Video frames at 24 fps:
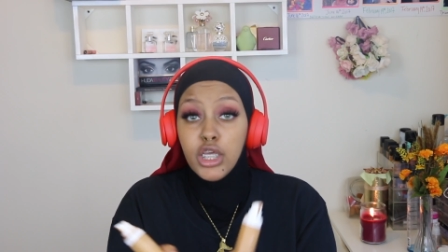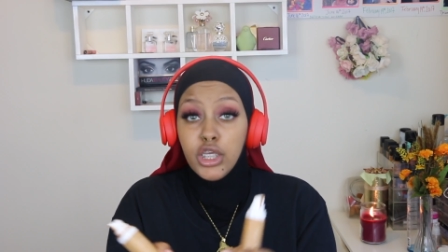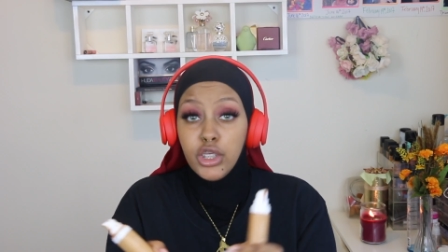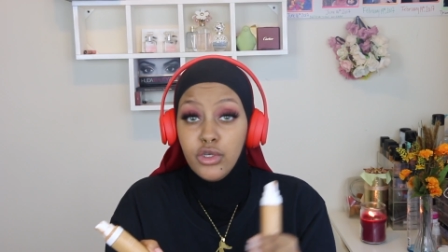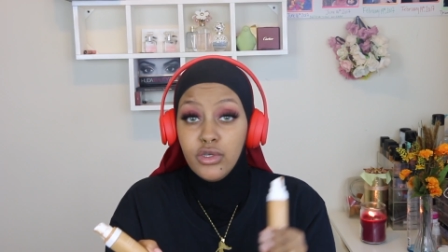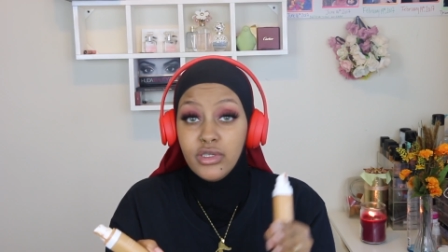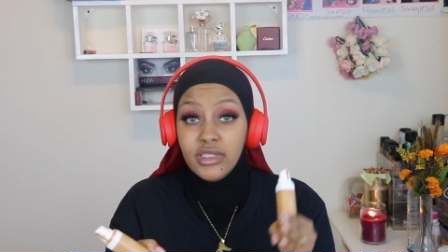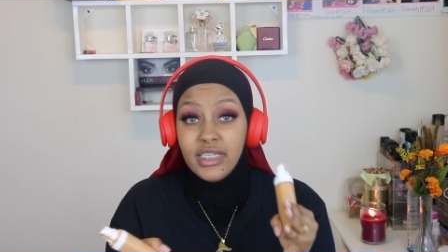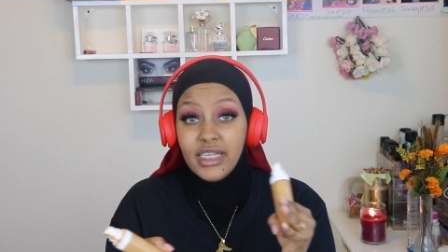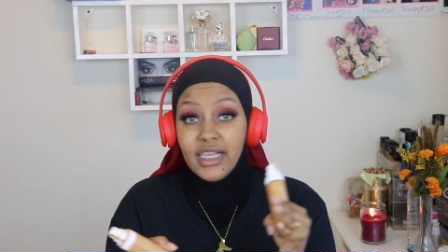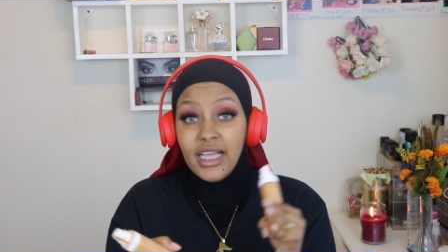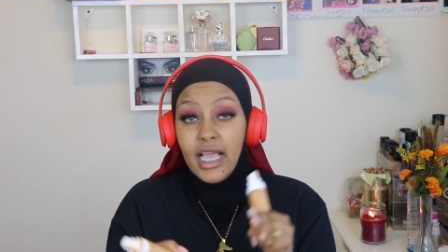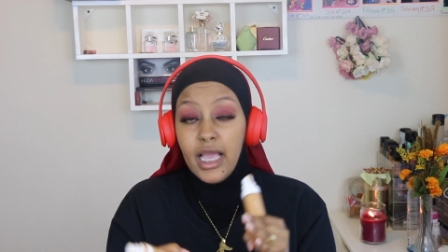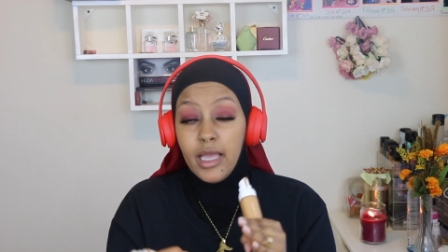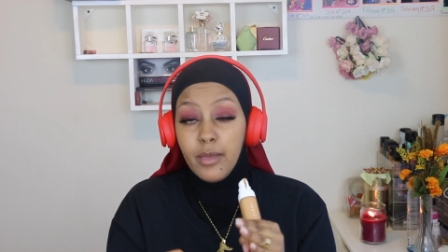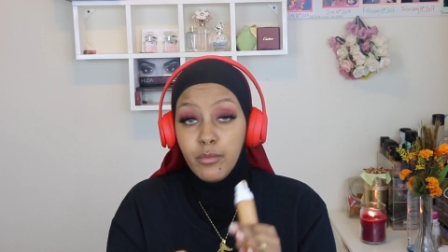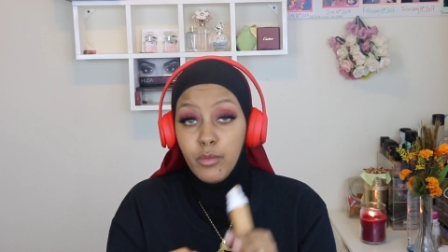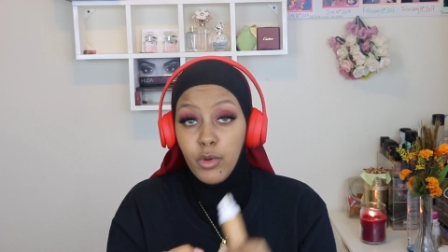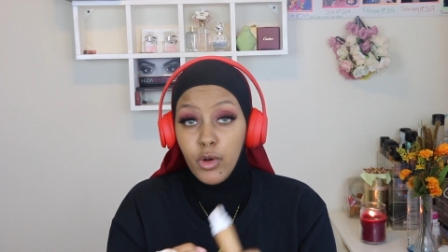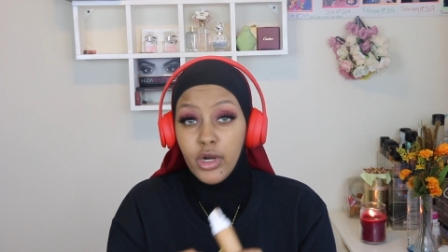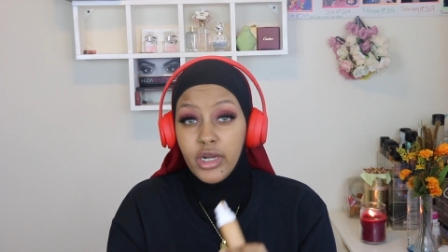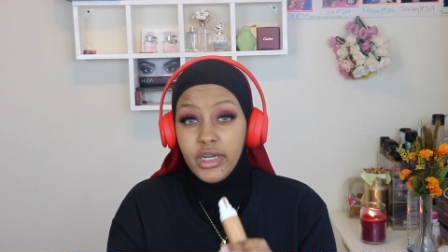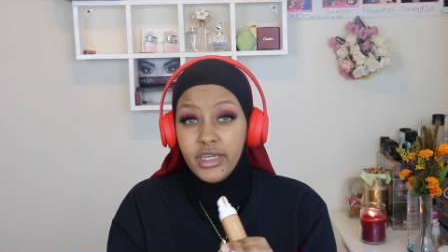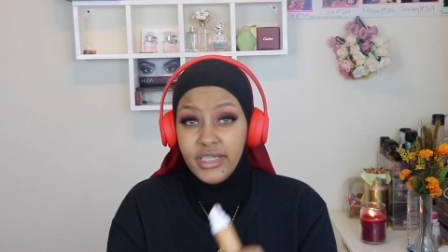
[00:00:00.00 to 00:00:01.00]
using a
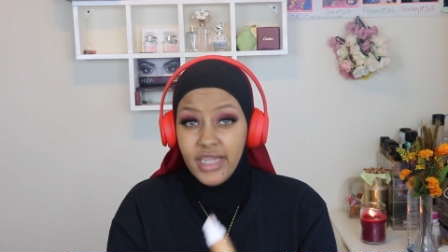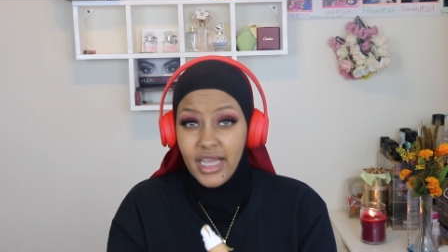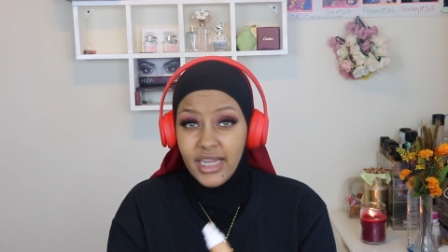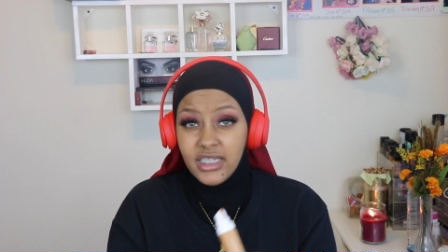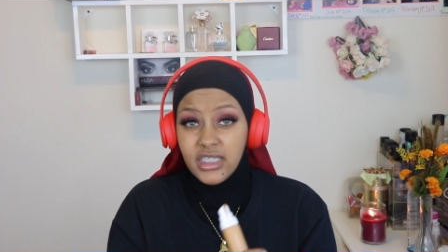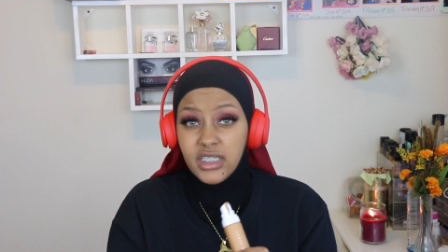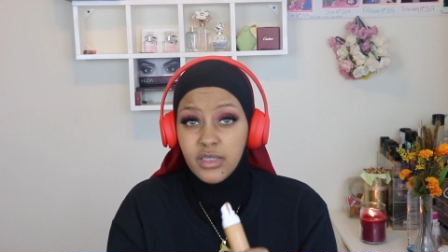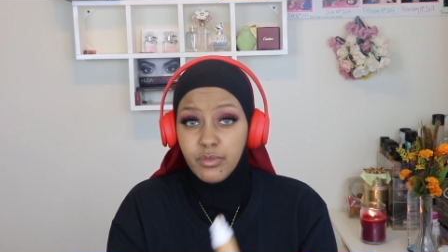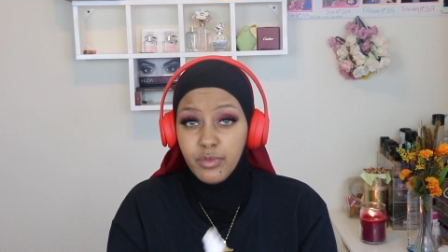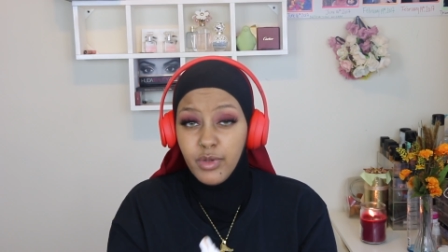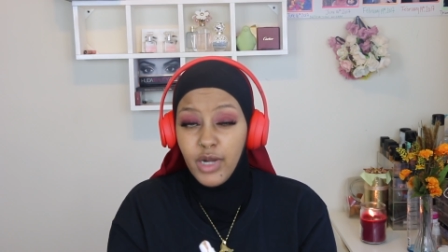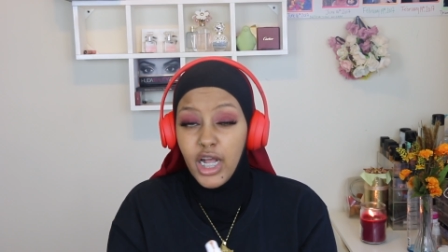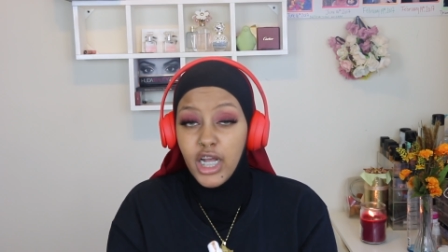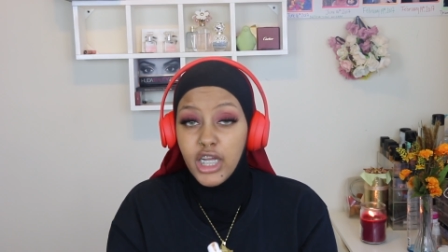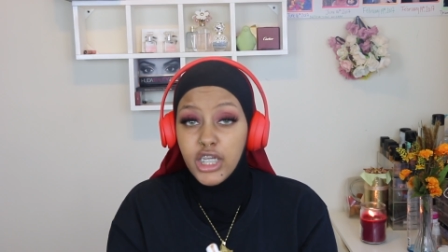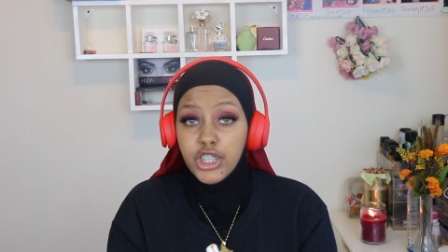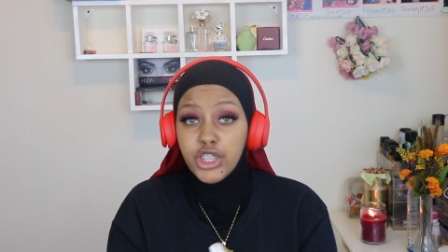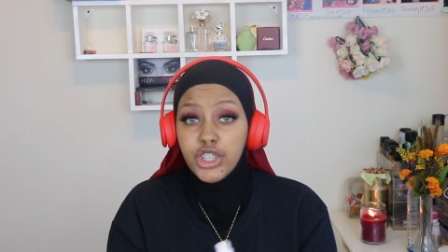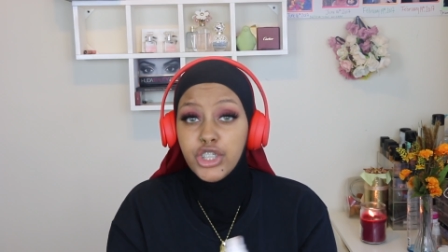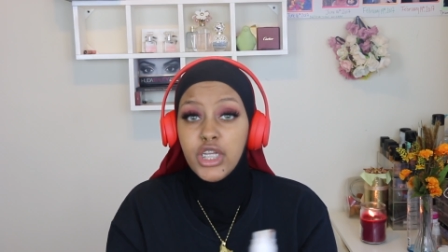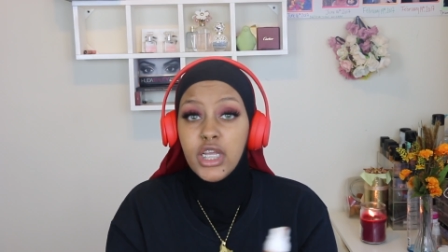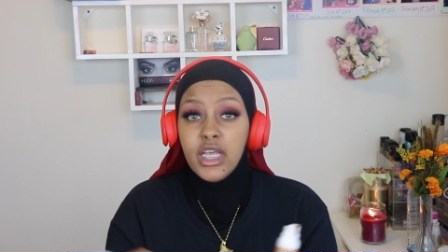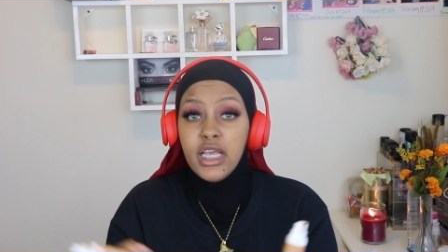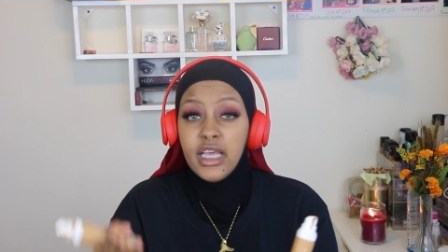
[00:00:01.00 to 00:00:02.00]
more dense
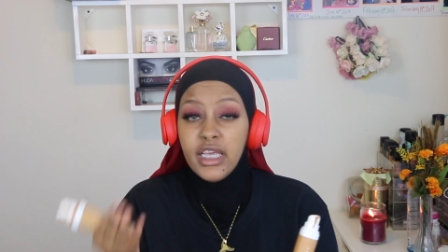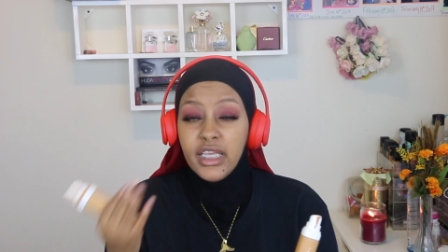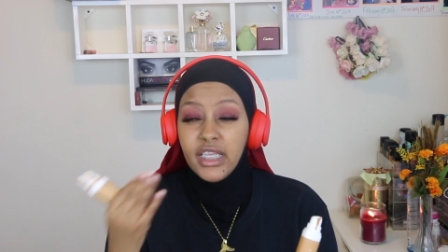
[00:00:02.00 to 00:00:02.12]
brush